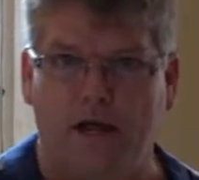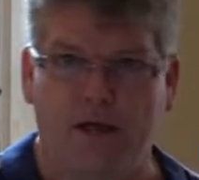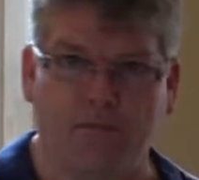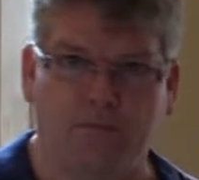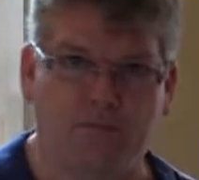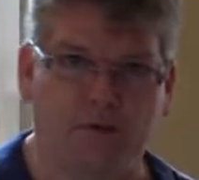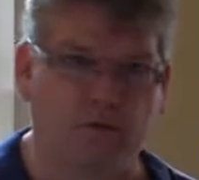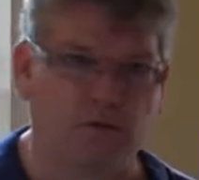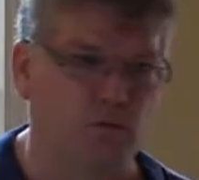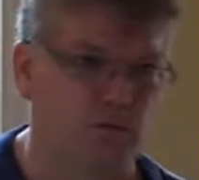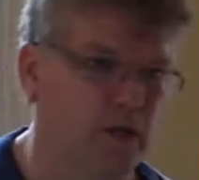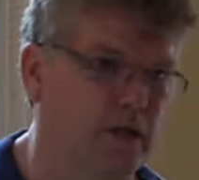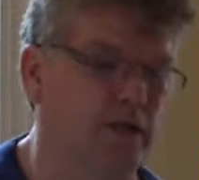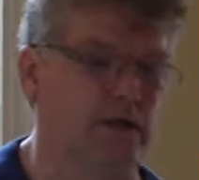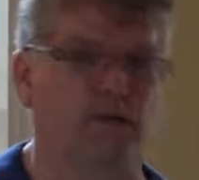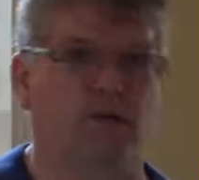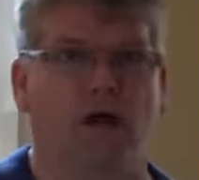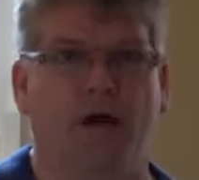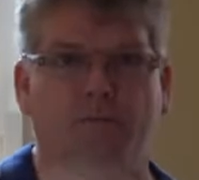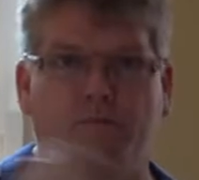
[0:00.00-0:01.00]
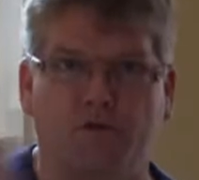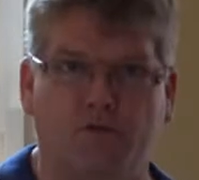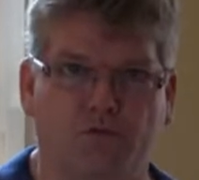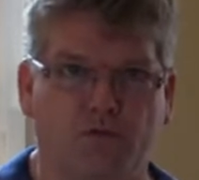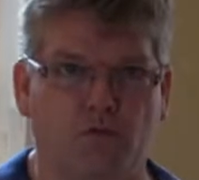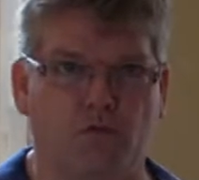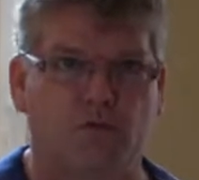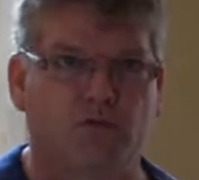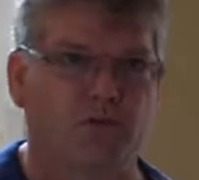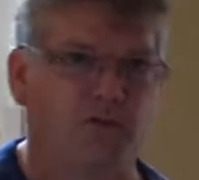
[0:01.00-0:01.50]
I'm widowed. I'm
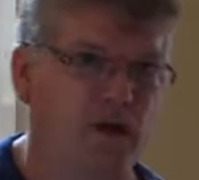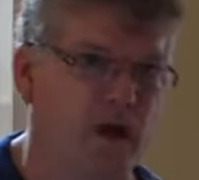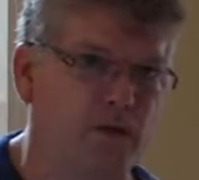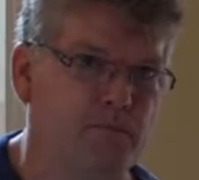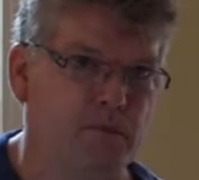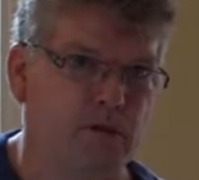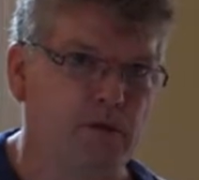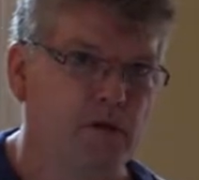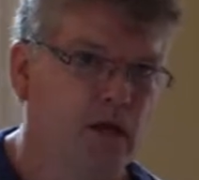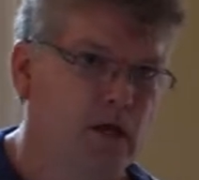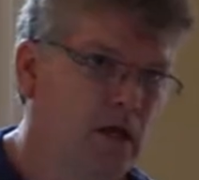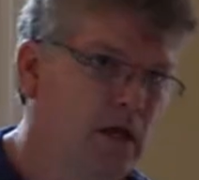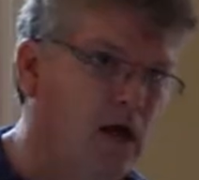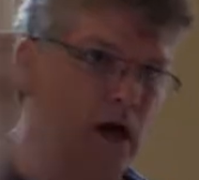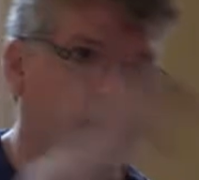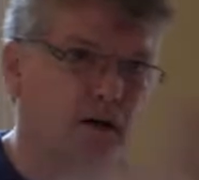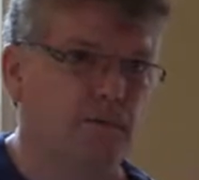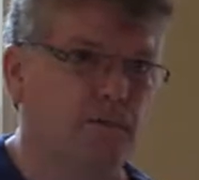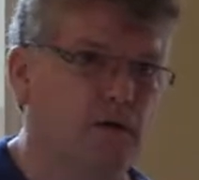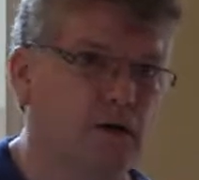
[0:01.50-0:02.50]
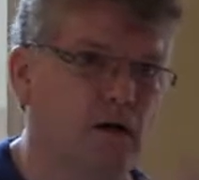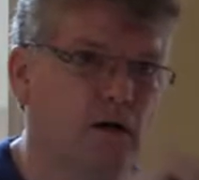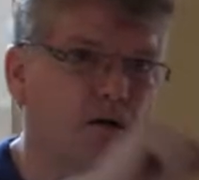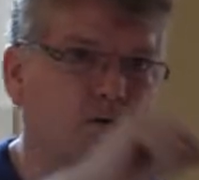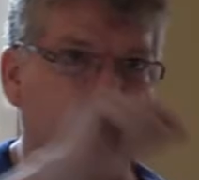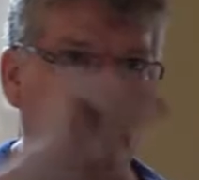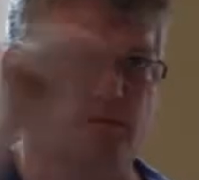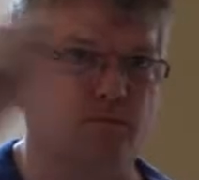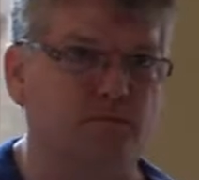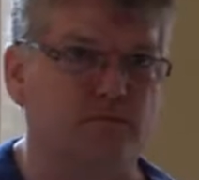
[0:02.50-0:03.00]
divorced. I'm, um, you
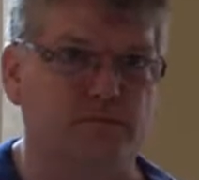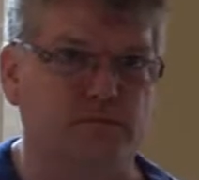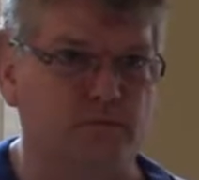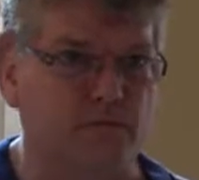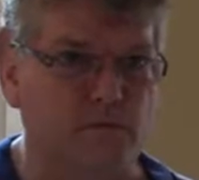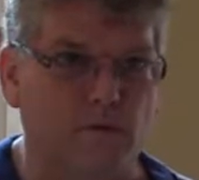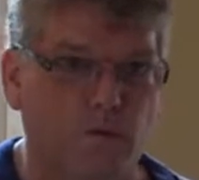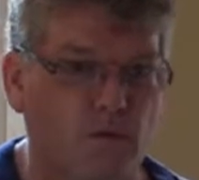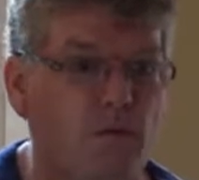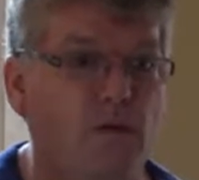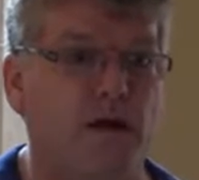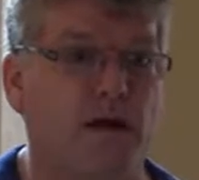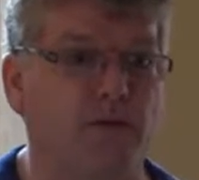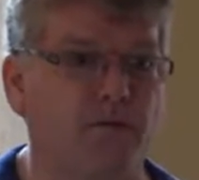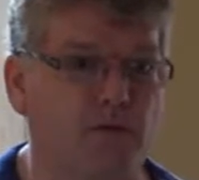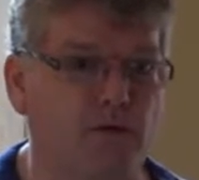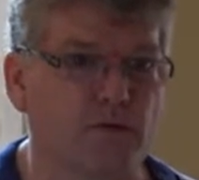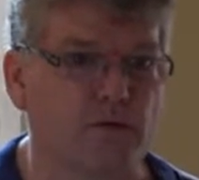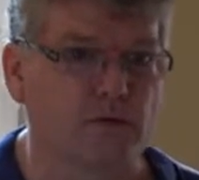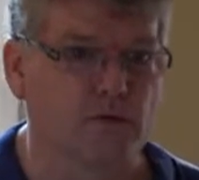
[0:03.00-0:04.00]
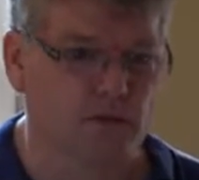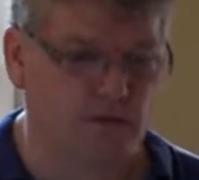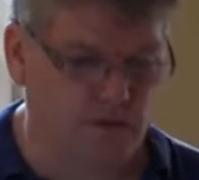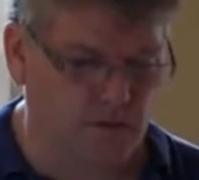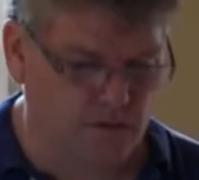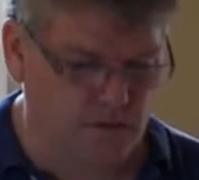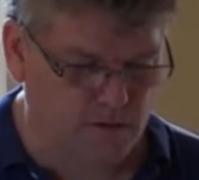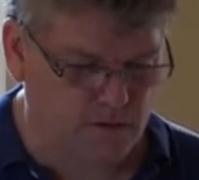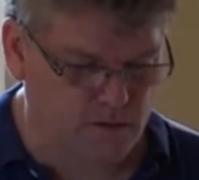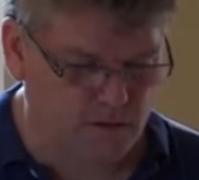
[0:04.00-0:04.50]
know, whatever
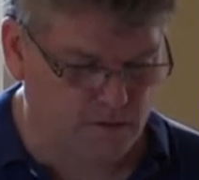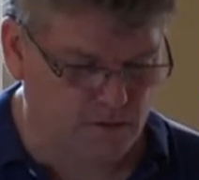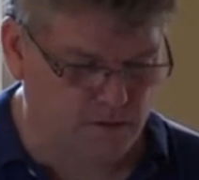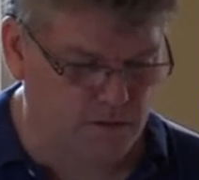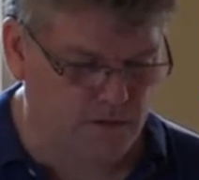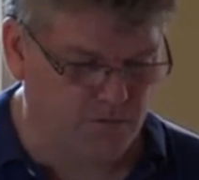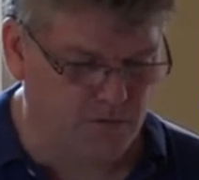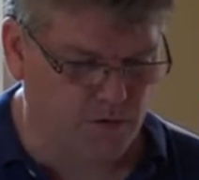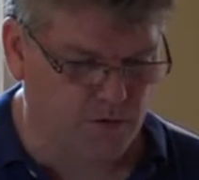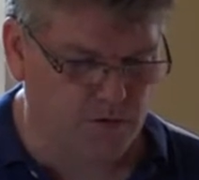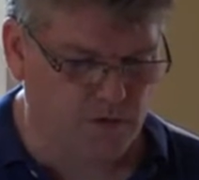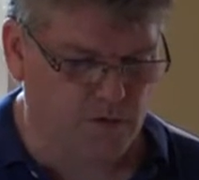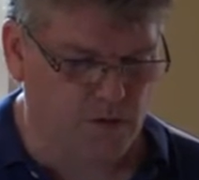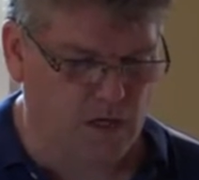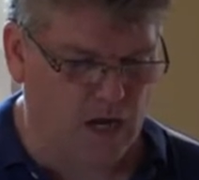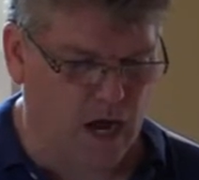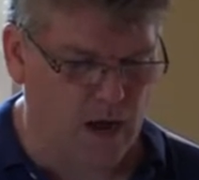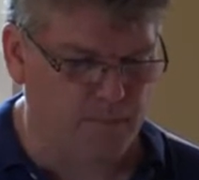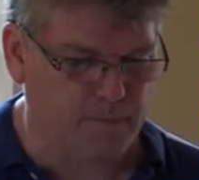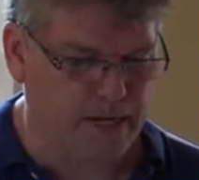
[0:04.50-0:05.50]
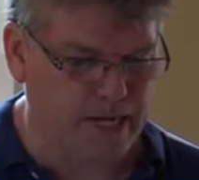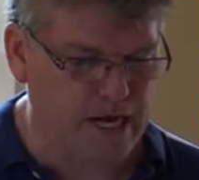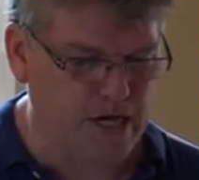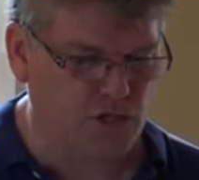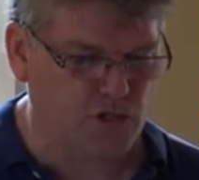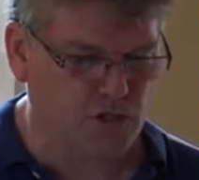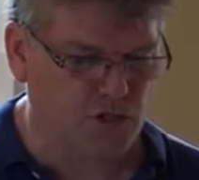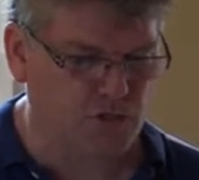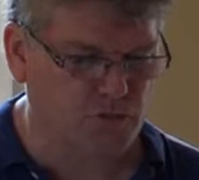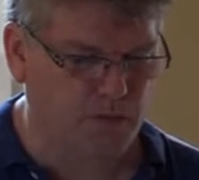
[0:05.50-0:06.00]
the, the different
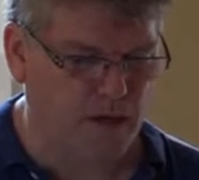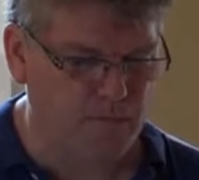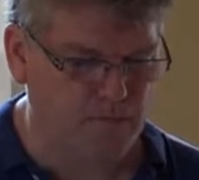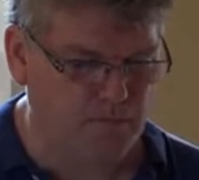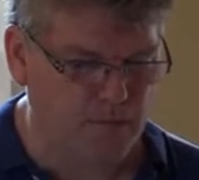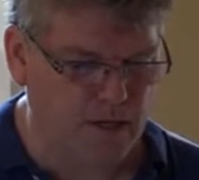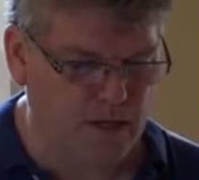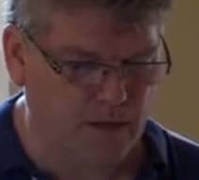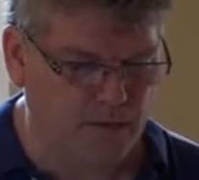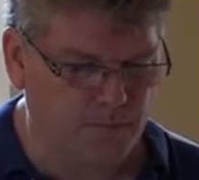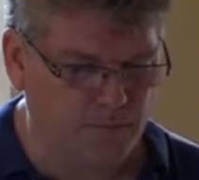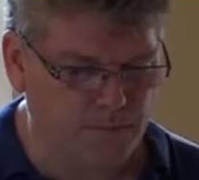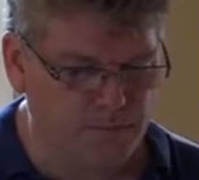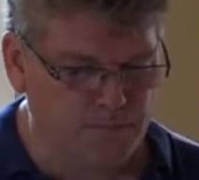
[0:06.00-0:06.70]
combinations might be.